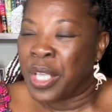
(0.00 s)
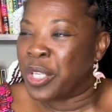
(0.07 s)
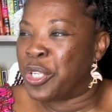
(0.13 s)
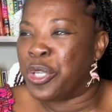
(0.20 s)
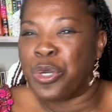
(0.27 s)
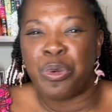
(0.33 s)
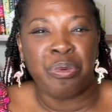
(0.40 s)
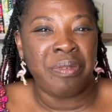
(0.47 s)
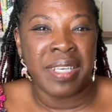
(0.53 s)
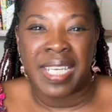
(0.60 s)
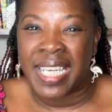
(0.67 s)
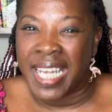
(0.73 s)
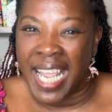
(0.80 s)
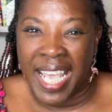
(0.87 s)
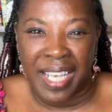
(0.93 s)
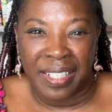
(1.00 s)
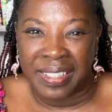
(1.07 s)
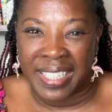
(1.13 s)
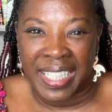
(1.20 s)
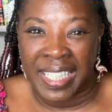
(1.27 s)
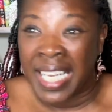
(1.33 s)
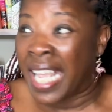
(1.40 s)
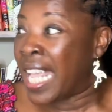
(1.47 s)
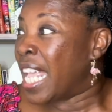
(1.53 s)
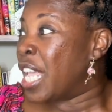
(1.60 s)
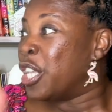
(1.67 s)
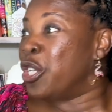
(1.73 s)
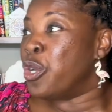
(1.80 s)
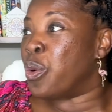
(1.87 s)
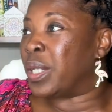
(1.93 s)
You nailed it.
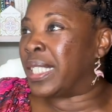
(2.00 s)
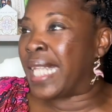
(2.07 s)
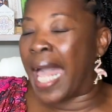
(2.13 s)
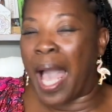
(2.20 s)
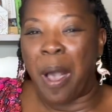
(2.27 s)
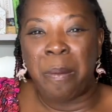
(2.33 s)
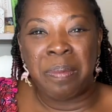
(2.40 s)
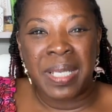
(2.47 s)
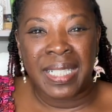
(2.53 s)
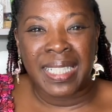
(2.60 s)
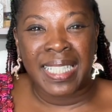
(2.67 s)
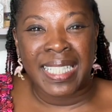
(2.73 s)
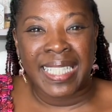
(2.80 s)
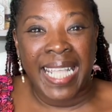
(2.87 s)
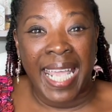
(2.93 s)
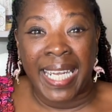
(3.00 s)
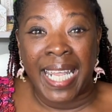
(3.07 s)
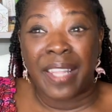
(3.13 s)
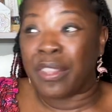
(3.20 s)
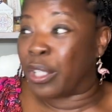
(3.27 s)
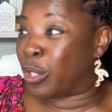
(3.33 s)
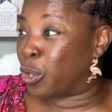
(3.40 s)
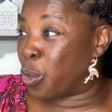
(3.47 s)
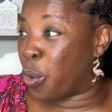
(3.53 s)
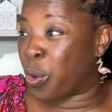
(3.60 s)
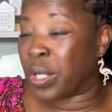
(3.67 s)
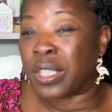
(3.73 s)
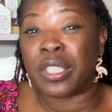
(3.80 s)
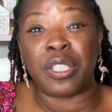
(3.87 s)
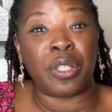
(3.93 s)
You allowed me to stand at the
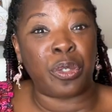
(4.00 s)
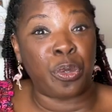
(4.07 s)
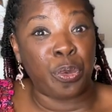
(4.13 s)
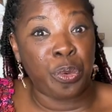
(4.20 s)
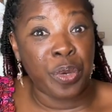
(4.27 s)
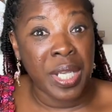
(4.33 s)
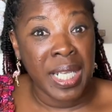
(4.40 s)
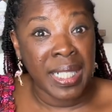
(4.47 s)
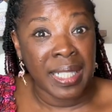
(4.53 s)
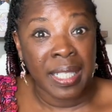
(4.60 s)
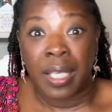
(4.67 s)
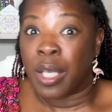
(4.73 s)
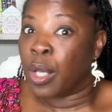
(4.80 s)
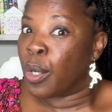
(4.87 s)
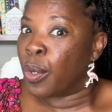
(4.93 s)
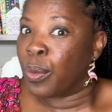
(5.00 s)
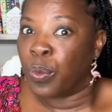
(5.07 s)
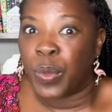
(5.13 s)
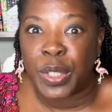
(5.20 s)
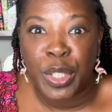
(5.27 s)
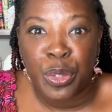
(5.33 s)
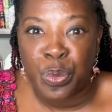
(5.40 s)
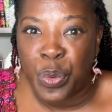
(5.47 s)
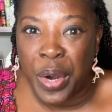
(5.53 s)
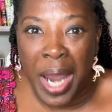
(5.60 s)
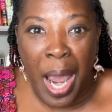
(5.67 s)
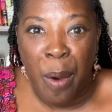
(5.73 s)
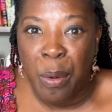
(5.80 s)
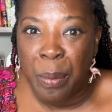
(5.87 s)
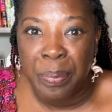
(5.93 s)
door to greet, which is where
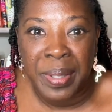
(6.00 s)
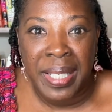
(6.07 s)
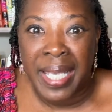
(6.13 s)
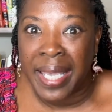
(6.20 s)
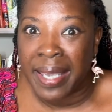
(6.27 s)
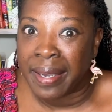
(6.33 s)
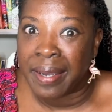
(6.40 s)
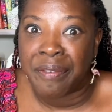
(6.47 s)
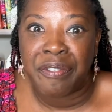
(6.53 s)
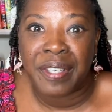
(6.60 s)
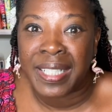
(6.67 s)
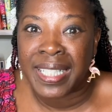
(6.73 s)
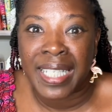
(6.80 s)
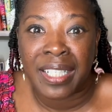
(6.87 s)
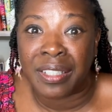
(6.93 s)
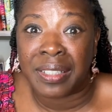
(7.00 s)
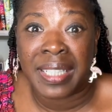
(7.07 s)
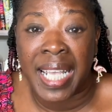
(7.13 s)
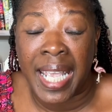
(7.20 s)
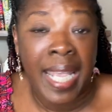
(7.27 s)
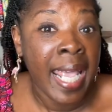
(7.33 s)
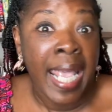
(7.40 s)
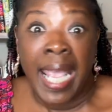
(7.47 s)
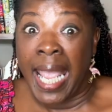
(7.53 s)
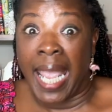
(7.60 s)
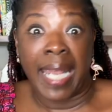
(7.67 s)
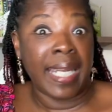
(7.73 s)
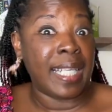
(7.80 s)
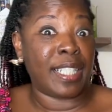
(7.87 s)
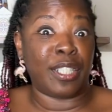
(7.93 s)
I will be every single day.
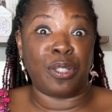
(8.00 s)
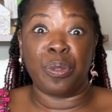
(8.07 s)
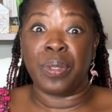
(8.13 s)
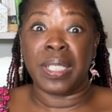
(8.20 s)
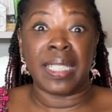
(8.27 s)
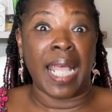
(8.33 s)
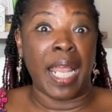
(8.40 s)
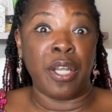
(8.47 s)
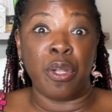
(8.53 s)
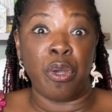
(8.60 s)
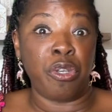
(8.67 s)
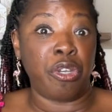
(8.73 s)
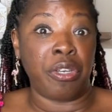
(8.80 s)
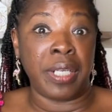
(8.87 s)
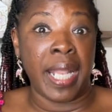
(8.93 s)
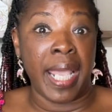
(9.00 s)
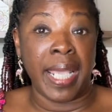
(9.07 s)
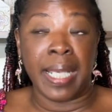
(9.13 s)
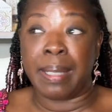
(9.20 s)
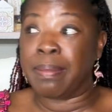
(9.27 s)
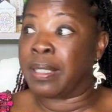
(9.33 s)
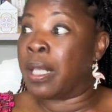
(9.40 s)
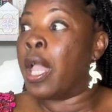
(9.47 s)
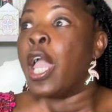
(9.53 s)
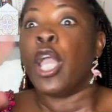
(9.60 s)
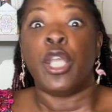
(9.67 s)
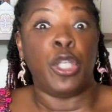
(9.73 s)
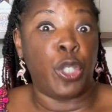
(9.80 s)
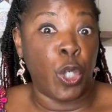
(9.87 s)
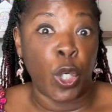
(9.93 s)
And as soon as I know your names,
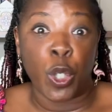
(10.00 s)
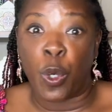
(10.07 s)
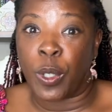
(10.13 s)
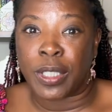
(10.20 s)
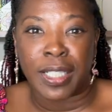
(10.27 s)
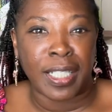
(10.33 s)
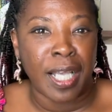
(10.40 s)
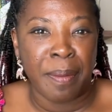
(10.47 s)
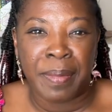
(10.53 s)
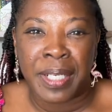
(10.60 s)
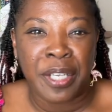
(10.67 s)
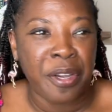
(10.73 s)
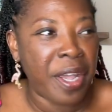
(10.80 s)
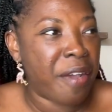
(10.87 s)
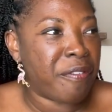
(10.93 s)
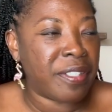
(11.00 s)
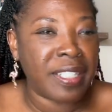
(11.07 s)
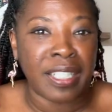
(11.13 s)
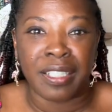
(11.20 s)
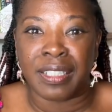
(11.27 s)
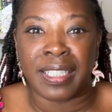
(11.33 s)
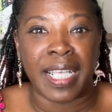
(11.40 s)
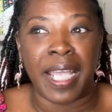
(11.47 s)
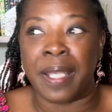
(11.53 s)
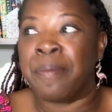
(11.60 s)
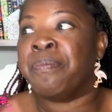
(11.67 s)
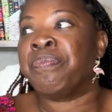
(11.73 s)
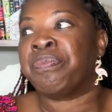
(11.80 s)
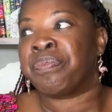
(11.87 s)
you're going to come in here every single day,